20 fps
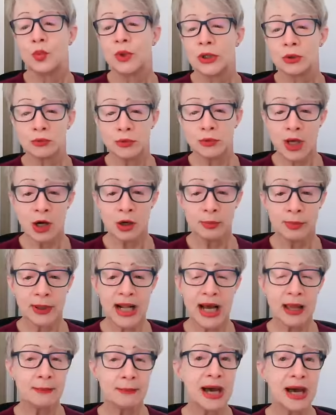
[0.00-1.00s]
We don't know,
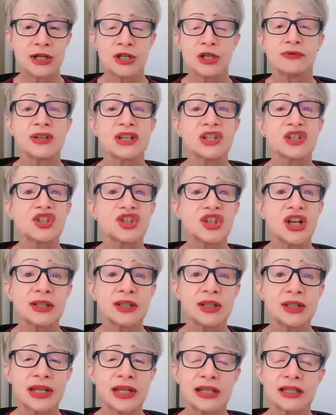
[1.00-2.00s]
but I imagine the
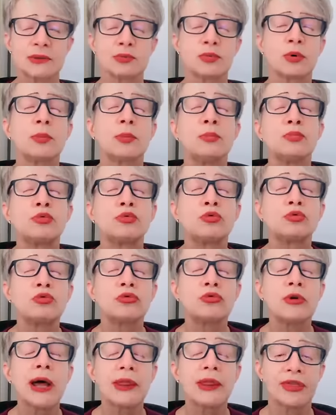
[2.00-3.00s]
sunsets were
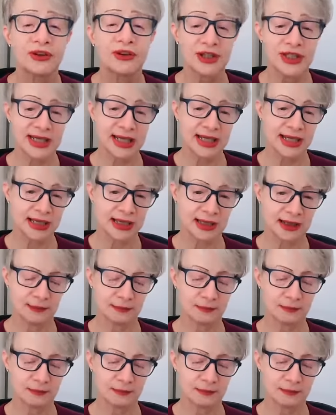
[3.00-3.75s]
breathtaking.